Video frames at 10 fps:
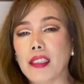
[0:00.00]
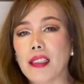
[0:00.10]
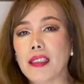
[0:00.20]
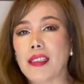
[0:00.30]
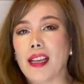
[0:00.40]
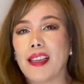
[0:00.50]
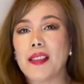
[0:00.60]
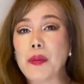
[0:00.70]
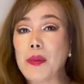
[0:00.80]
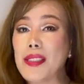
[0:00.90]
else
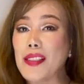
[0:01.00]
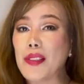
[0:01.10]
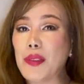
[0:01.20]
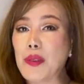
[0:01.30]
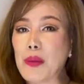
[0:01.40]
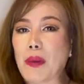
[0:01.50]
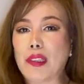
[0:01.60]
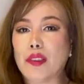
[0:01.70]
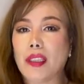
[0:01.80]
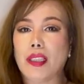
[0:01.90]
guys please excuse my
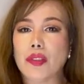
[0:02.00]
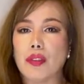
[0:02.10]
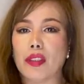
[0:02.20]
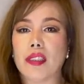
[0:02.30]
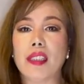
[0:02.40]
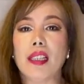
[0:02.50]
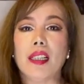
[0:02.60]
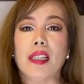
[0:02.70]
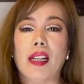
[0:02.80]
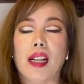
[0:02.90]
location
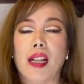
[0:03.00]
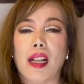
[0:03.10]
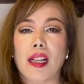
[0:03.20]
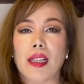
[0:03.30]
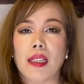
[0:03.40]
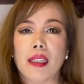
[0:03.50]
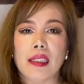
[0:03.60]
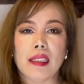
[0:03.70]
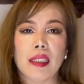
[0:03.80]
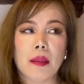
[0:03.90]
i
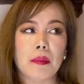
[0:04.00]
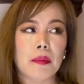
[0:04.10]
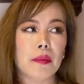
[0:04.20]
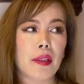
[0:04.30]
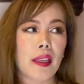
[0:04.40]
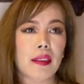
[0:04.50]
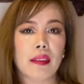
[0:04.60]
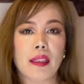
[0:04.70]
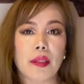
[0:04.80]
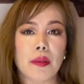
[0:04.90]
am right
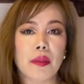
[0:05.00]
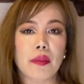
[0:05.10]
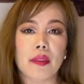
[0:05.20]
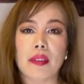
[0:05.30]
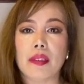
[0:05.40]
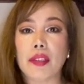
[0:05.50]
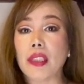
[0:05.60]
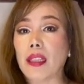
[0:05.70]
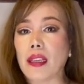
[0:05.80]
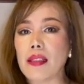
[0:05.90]
now
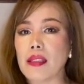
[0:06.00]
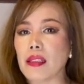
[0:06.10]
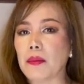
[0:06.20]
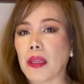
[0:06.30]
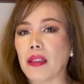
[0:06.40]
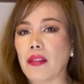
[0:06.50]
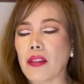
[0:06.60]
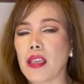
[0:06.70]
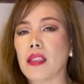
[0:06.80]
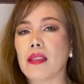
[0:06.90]
organizing my
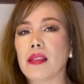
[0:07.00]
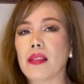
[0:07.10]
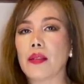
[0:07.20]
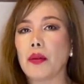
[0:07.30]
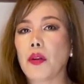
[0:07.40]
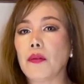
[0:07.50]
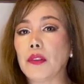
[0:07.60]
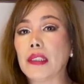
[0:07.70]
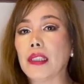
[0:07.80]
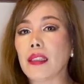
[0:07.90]
things. So
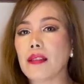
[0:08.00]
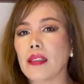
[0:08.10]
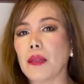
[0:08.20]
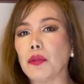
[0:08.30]
hopefully next time you